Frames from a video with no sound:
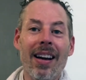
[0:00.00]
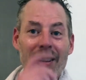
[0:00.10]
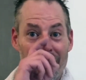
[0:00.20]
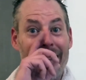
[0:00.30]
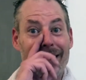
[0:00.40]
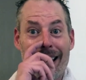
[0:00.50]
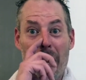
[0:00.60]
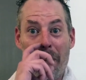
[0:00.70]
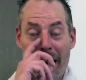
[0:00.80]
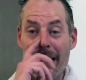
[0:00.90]
So that's the
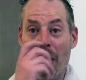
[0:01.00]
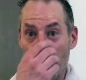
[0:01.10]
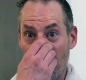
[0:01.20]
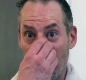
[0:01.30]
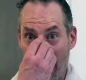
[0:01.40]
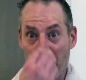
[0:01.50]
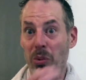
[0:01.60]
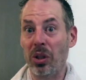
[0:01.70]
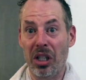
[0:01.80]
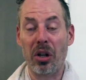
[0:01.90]
kind of pain I was in, and I was
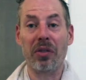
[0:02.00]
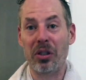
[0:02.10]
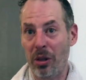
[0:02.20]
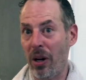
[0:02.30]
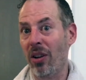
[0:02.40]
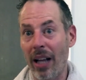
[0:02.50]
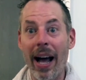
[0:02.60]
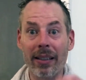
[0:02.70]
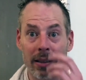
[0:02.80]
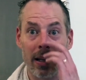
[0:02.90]
really nervous about
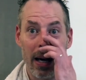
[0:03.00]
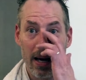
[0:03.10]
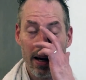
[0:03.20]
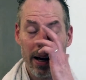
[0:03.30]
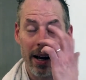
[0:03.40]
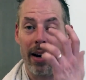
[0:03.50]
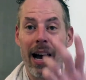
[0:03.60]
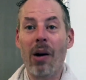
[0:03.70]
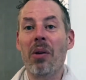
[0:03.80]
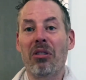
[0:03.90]
class and
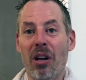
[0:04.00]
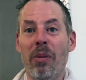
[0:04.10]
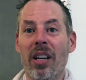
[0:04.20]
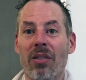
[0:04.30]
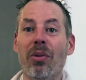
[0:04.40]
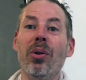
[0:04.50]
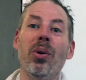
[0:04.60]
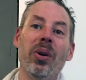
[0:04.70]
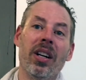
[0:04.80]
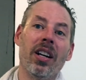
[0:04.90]
how I was going to make it
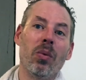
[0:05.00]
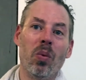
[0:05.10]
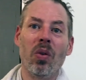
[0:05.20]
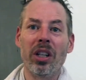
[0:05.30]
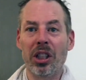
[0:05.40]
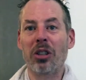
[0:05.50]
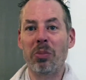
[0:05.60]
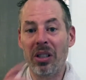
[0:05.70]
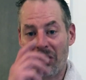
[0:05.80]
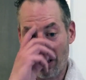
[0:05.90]
through and
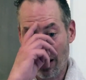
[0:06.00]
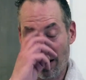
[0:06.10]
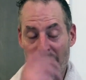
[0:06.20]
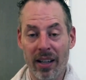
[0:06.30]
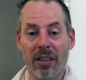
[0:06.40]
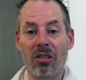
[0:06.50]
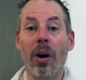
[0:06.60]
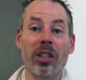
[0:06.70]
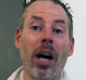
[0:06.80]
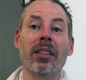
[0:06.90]
adjustments and the like. And so
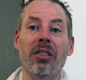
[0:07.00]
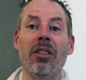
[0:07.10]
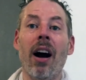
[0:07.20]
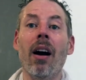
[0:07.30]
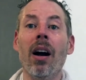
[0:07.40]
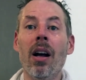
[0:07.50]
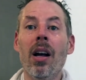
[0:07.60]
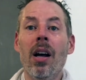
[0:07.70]
I talked to Sara.